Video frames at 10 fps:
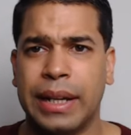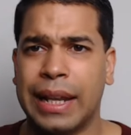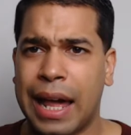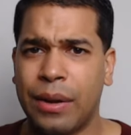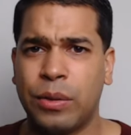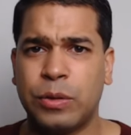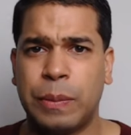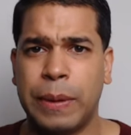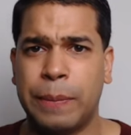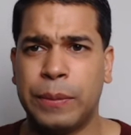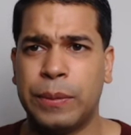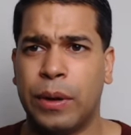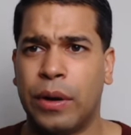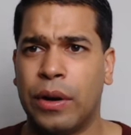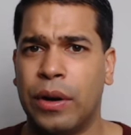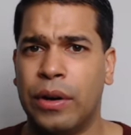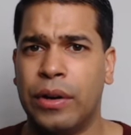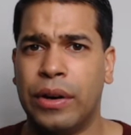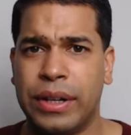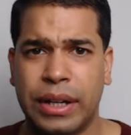And a lot of those people
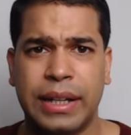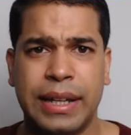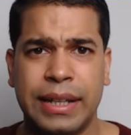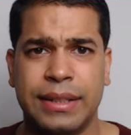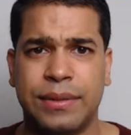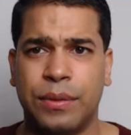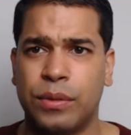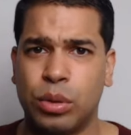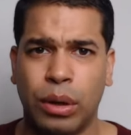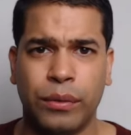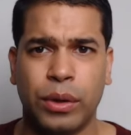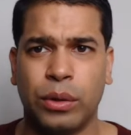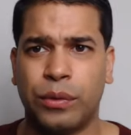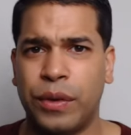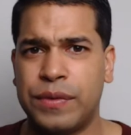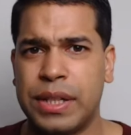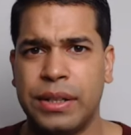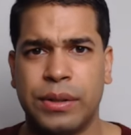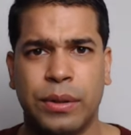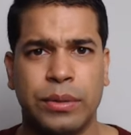are young kids, 12-year-olds,
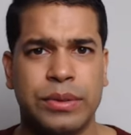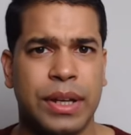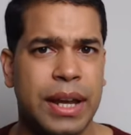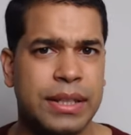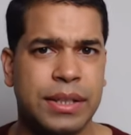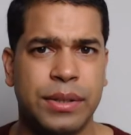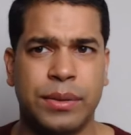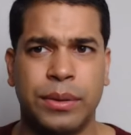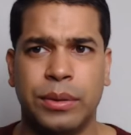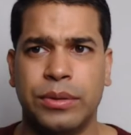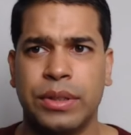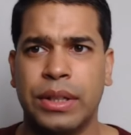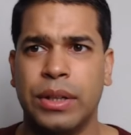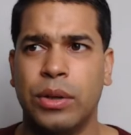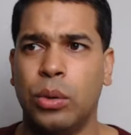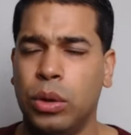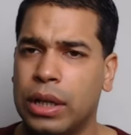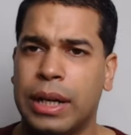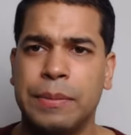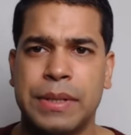15-year-olds, 18-year-olds, who
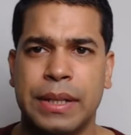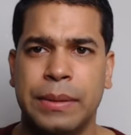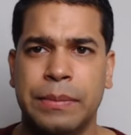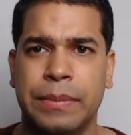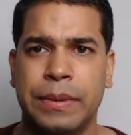look up to him.